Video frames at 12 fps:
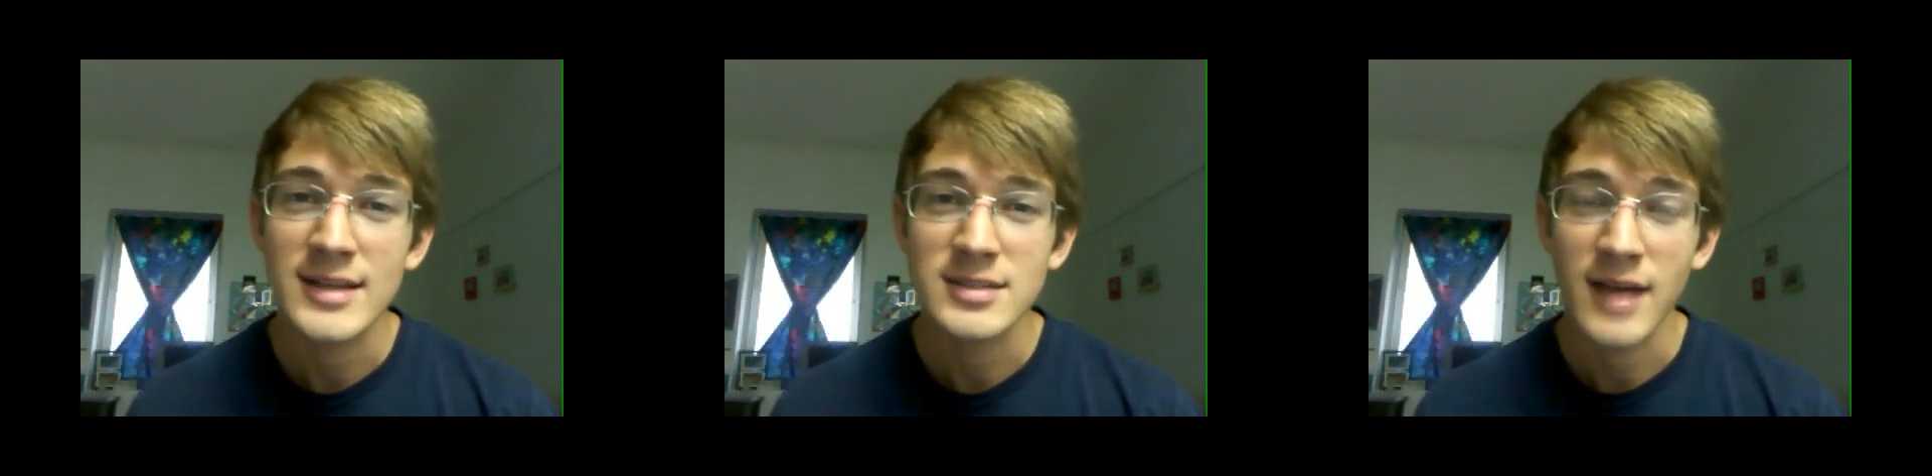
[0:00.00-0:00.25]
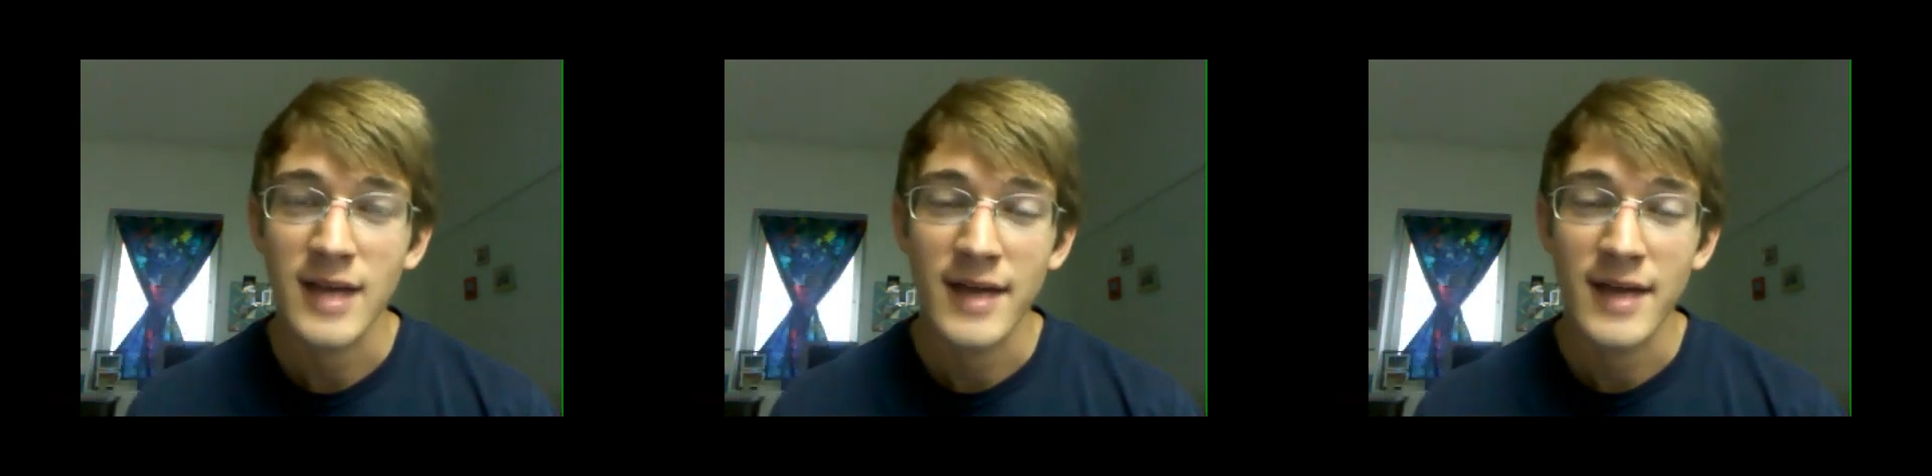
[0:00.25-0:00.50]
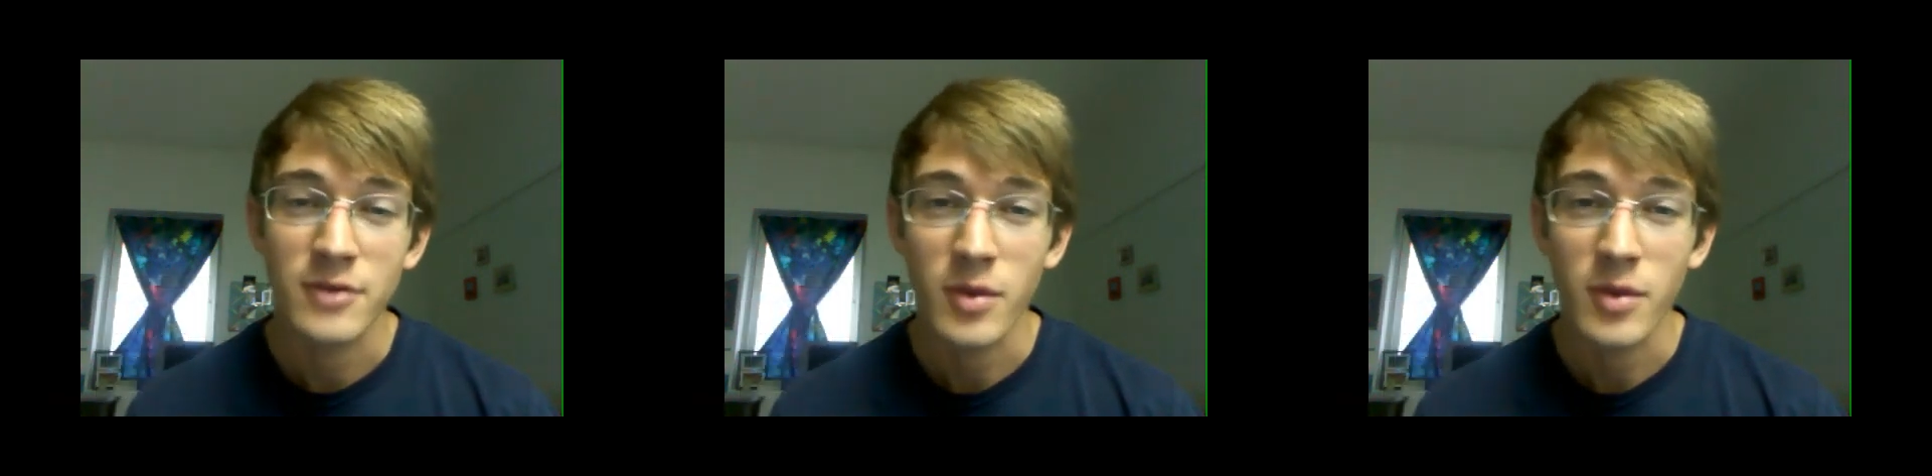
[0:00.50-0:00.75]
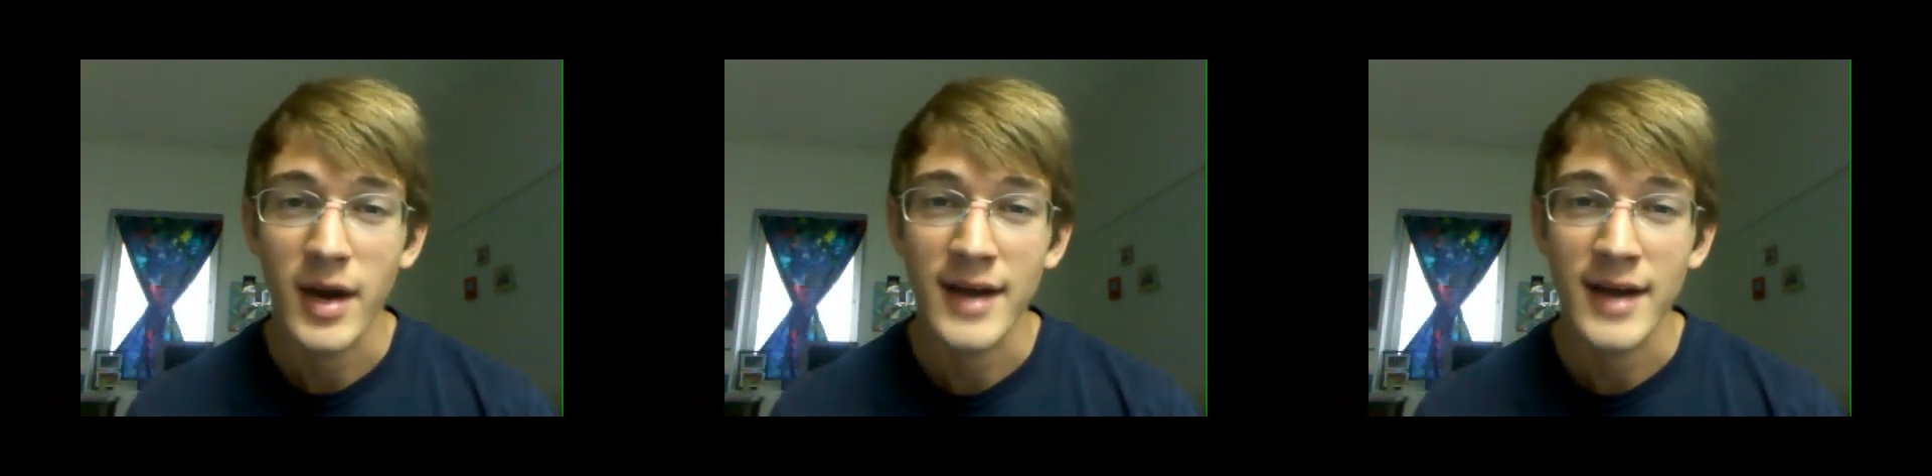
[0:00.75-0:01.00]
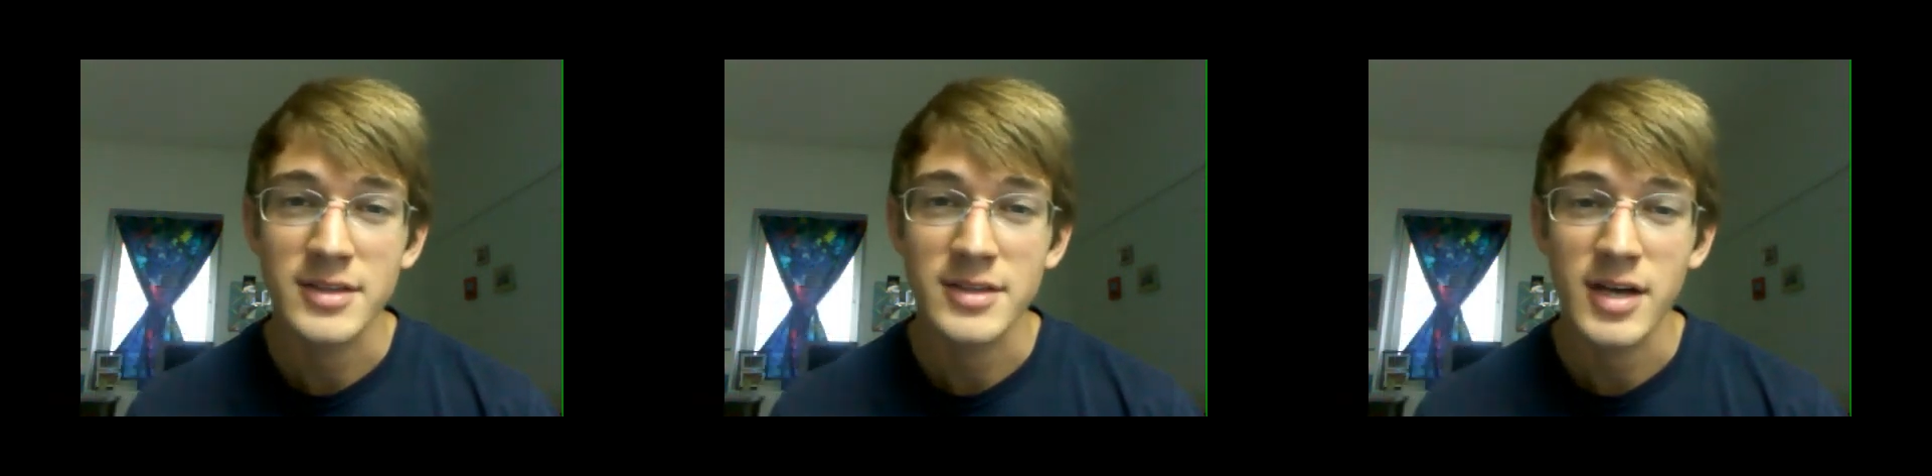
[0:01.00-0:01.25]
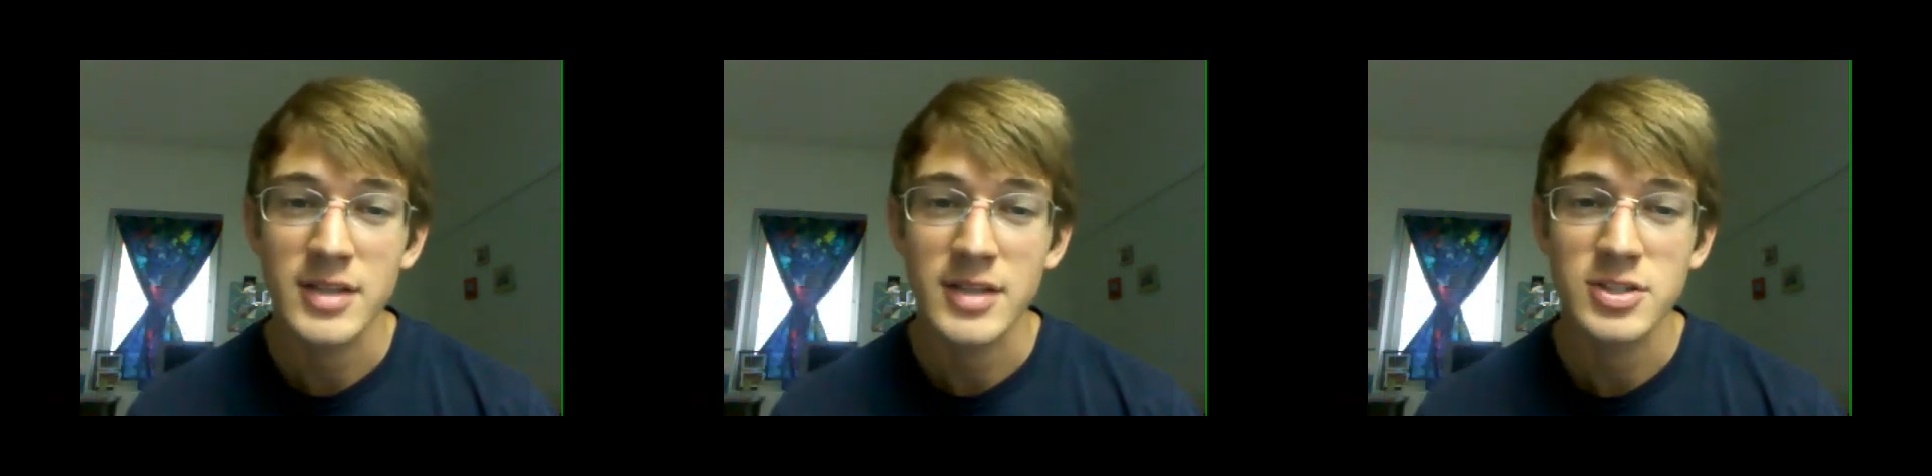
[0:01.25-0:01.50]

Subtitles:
I have one on my iTouch.